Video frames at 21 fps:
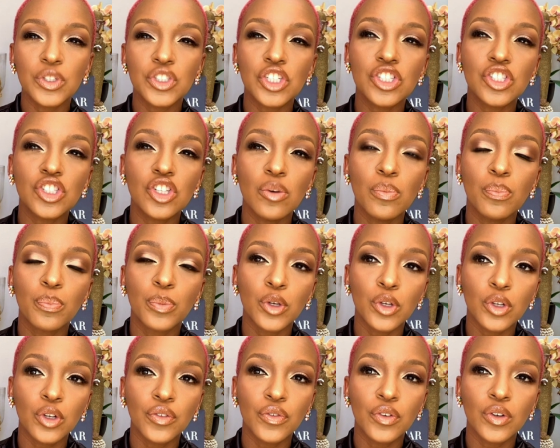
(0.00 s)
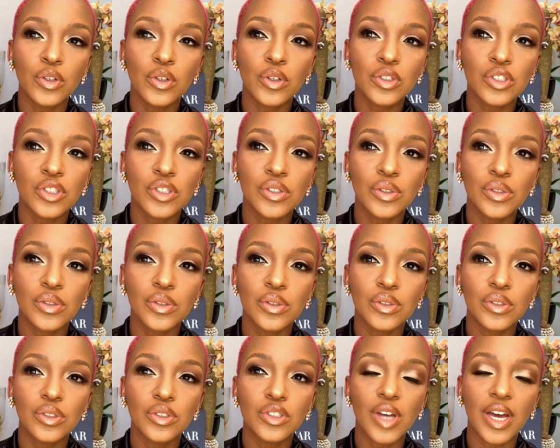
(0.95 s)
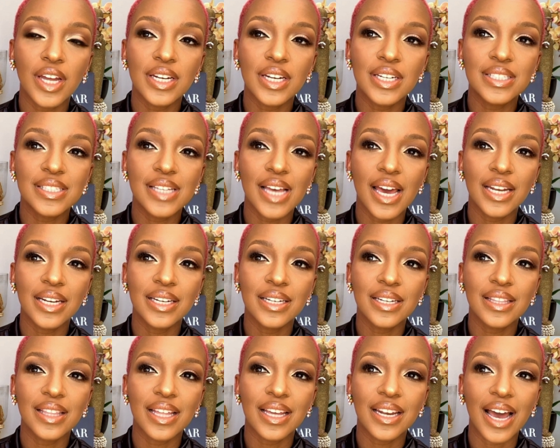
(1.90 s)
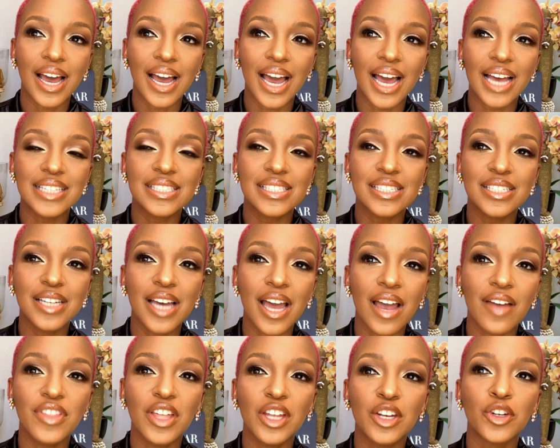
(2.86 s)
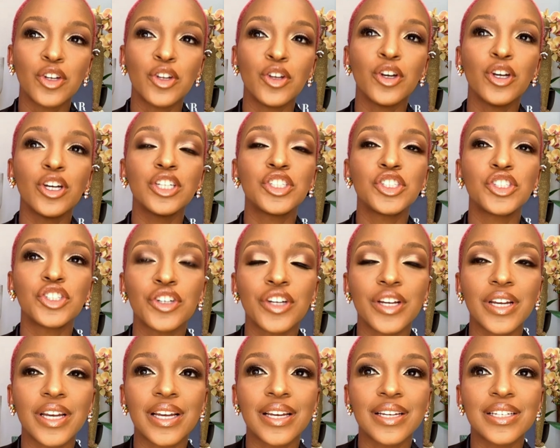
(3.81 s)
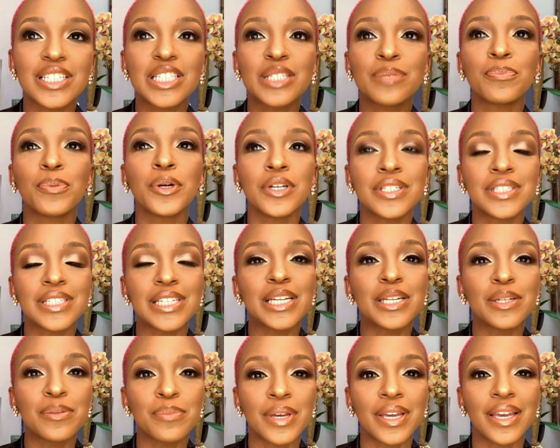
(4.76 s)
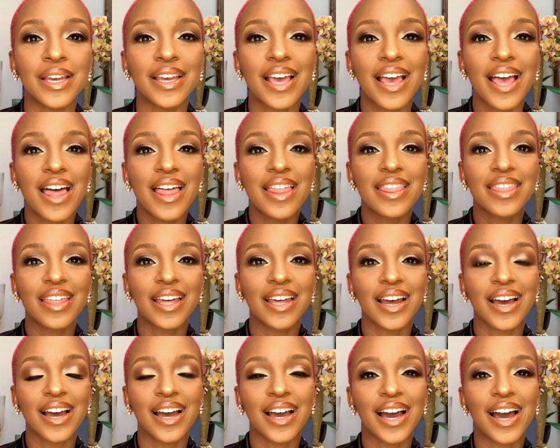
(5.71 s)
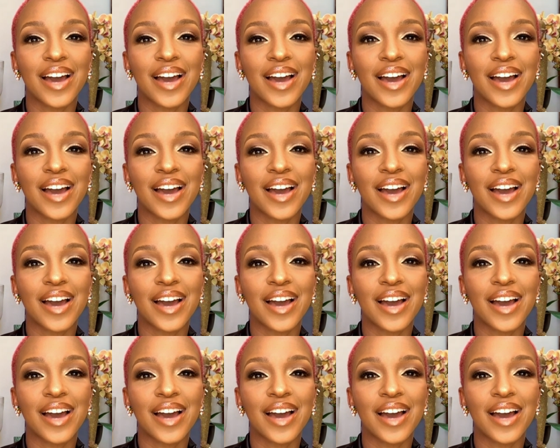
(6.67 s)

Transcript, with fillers: it was just so beautiful to to understand that I still have that nurturing spirit in me mm.